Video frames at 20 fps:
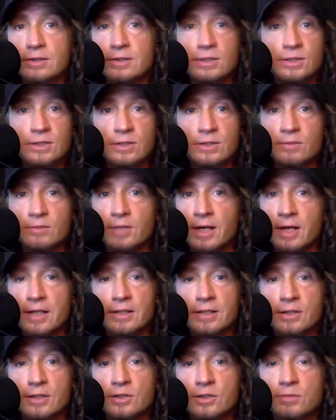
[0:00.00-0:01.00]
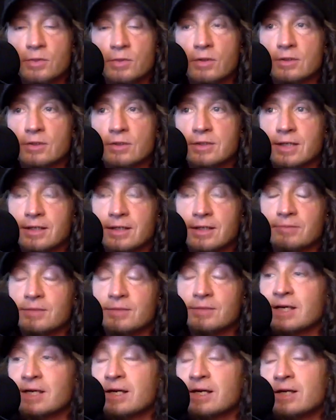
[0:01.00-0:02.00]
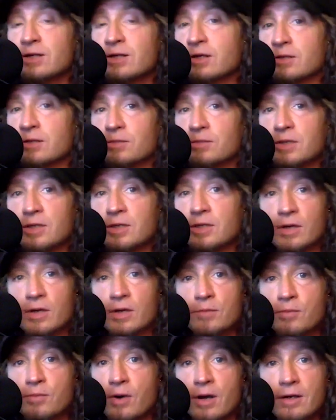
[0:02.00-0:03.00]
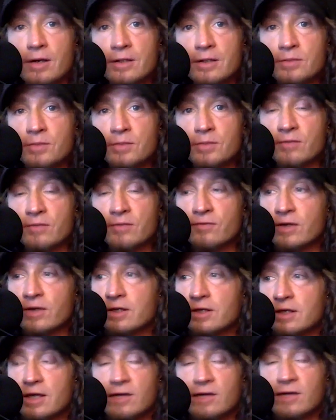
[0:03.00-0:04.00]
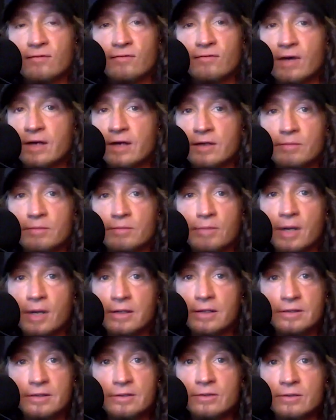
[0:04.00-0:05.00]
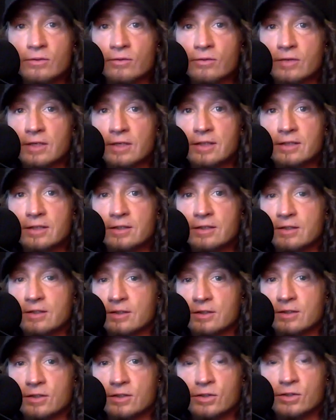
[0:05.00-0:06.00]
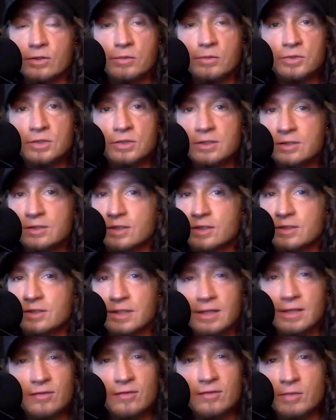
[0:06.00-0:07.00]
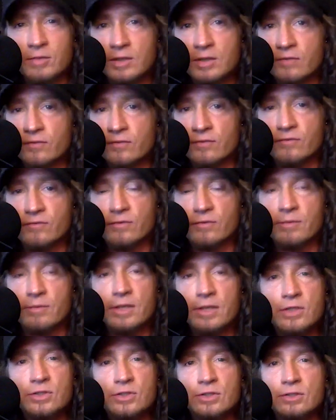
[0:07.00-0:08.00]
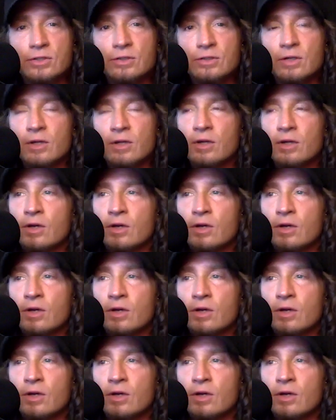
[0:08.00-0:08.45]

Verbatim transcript: It's the buying experience. They could, there could be a great product, but if they can't find a button, or they, the description doesn't give them enough information,